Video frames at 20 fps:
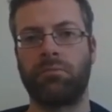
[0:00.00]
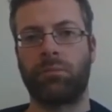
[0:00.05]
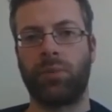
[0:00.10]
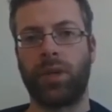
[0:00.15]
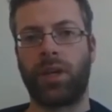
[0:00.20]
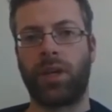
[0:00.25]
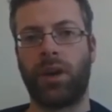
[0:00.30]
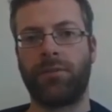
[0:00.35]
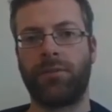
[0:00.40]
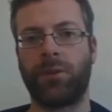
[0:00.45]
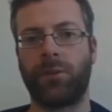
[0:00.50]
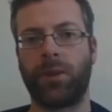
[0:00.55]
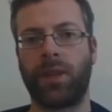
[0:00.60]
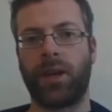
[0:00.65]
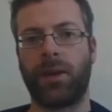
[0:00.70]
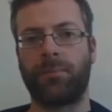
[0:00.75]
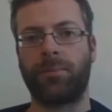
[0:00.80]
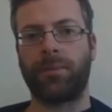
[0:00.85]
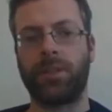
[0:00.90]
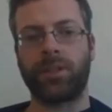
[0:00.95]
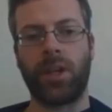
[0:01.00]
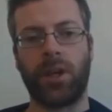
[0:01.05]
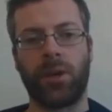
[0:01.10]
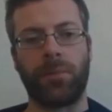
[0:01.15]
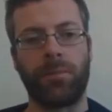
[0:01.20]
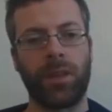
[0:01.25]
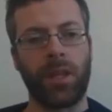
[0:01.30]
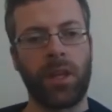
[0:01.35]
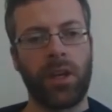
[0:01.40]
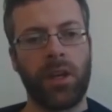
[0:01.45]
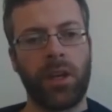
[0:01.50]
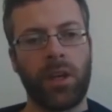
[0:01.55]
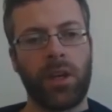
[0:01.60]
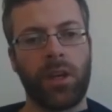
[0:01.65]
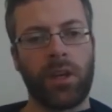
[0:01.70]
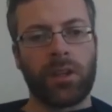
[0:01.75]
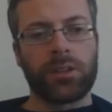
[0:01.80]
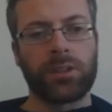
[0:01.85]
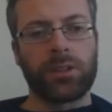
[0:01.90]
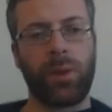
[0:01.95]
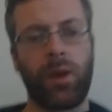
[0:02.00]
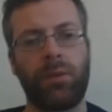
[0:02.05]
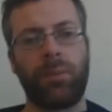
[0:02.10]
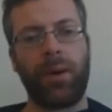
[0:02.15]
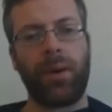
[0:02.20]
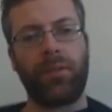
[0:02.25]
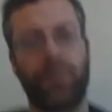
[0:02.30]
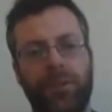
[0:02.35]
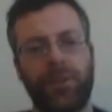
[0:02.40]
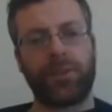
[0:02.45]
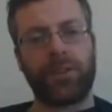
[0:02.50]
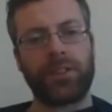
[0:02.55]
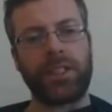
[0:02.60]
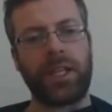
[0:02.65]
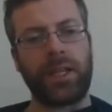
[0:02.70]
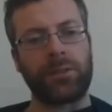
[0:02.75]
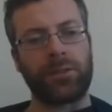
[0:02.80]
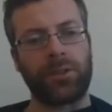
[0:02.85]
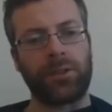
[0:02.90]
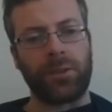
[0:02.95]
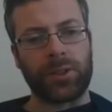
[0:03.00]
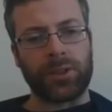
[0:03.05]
Pretty confident with that. So £12.50 times 3.